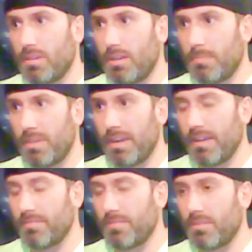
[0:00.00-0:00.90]
a
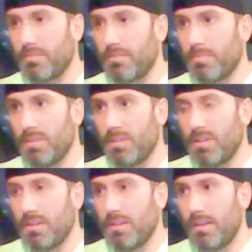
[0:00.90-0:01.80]
handful of them
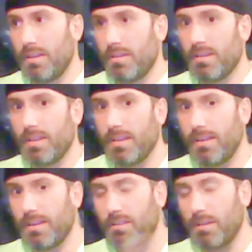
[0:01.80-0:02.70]
in the
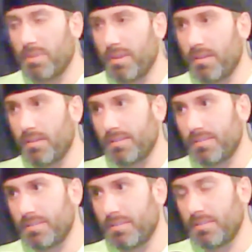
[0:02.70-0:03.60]
Enneagram
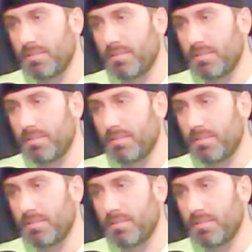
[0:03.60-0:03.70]
playlist,